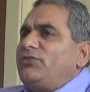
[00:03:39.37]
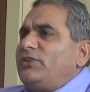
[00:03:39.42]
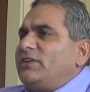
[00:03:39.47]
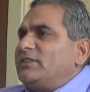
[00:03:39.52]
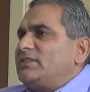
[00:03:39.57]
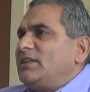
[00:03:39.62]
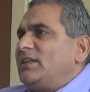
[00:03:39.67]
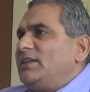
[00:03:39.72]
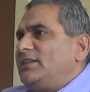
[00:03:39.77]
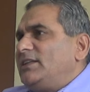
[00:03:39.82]

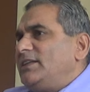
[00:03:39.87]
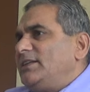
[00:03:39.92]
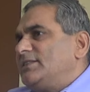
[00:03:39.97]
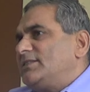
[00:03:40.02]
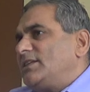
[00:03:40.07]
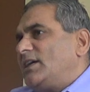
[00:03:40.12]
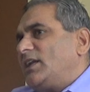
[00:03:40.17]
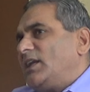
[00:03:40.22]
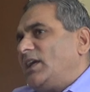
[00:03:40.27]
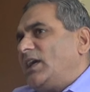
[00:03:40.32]
facilities
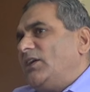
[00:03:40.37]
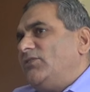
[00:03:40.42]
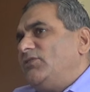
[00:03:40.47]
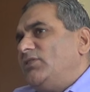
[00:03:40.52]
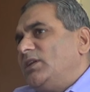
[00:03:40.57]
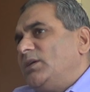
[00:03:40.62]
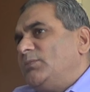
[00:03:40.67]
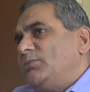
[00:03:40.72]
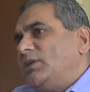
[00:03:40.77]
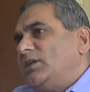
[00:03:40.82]
are
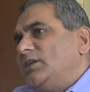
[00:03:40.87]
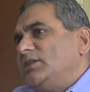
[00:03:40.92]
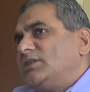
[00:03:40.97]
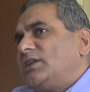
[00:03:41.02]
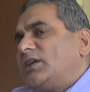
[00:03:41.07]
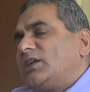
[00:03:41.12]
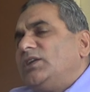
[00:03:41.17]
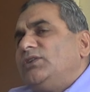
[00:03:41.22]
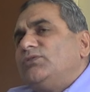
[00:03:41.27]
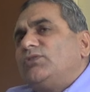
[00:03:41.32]
available in
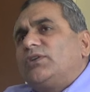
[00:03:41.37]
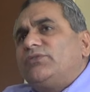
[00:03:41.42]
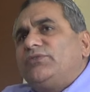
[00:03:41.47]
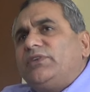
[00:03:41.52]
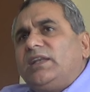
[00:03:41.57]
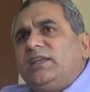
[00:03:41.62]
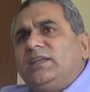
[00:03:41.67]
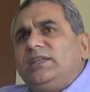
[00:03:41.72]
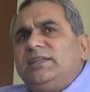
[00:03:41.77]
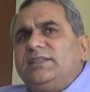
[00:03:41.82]
the river
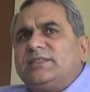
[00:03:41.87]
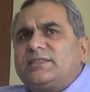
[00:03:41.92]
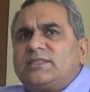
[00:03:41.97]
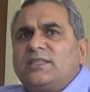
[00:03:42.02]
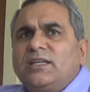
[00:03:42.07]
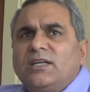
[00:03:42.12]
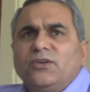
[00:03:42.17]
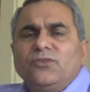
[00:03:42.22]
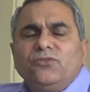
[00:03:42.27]
valleys,